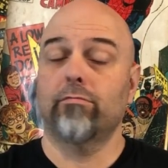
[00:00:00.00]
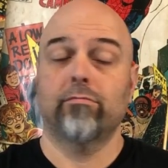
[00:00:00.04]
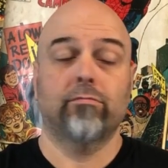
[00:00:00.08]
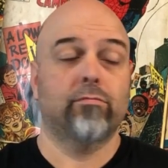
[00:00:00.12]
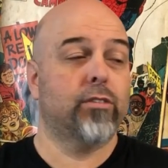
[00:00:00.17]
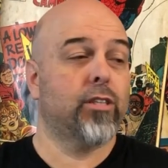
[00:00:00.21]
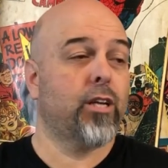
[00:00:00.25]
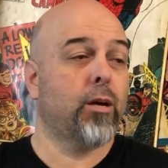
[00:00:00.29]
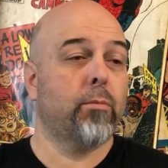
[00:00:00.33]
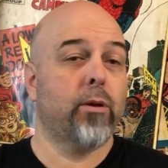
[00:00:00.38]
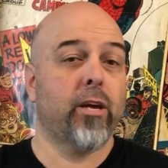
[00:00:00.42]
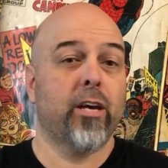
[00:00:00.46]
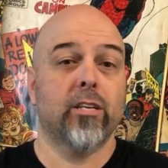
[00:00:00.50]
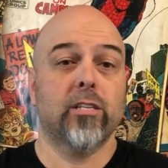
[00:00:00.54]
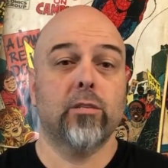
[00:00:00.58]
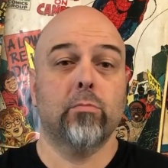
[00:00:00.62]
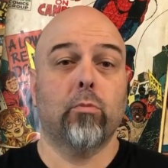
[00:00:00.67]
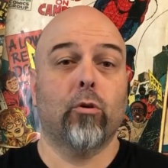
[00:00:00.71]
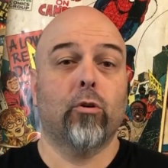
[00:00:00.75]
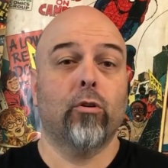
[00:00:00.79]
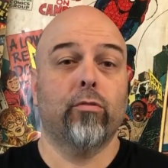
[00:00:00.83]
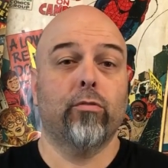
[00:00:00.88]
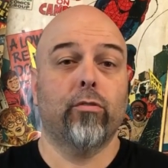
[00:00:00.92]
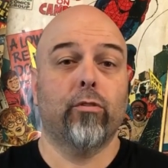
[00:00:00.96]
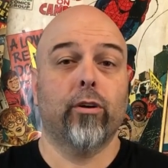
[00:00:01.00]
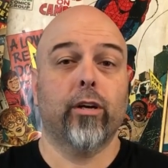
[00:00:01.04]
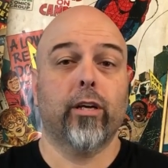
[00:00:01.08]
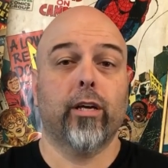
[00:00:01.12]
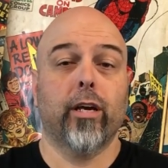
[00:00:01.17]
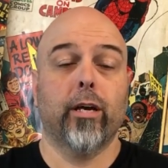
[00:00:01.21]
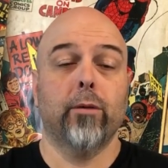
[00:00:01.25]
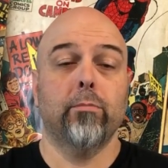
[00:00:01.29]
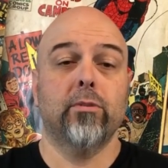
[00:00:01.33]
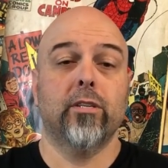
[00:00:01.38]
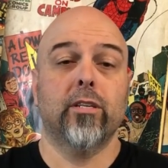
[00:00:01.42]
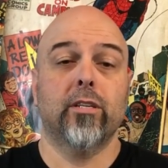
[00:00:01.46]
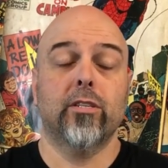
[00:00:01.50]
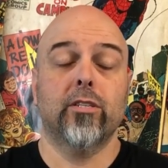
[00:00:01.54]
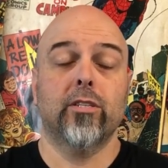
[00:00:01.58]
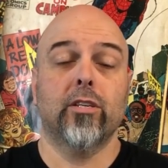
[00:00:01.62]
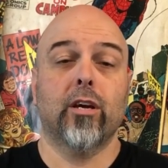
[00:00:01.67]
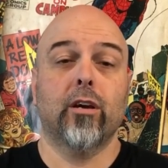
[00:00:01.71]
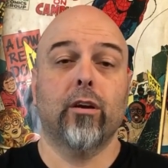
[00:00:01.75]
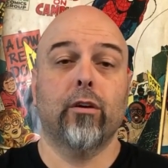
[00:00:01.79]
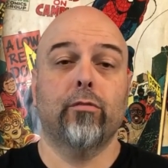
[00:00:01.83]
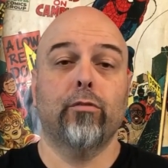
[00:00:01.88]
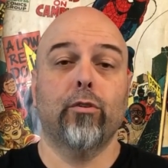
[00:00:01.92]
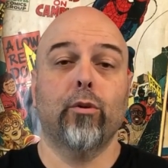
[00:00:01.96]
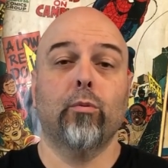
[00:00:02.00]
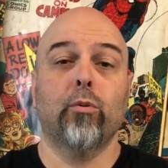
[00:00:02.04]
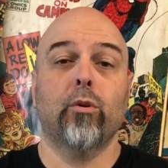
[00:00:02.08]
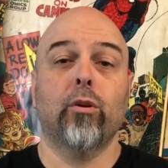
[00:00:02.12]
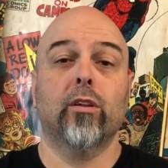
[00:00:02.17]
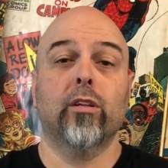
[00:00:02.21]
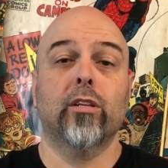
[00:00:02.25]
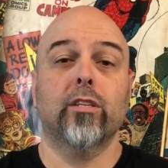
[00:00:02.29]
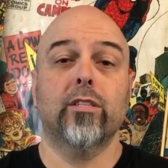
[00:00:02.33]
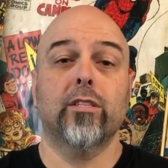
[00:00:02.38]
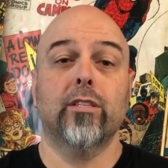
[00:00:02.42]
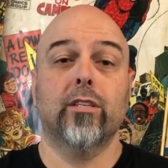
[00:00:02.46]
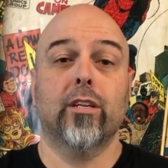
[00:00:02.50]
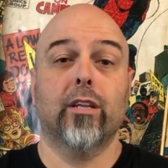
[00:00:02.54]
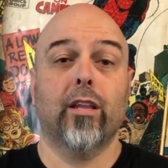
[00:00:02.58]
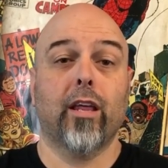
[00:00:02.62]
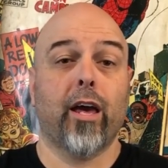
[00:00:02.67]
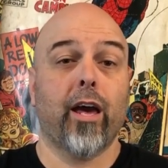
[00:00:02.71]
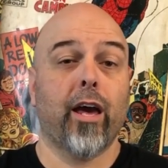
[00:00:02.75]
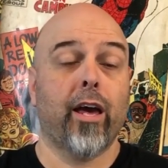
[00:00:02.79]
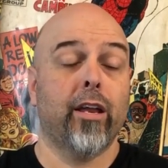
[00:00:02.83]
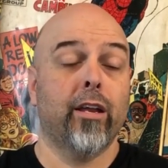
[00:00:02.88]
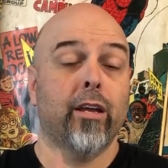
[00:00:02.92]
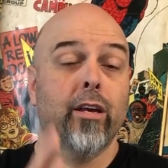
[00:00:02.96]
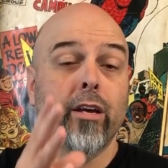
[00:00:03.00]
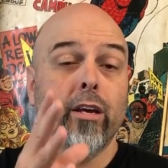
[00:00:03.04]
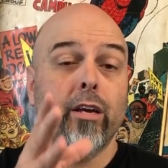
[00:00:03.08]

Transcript: Somehow Spotify kept it. So if you want to listen to that,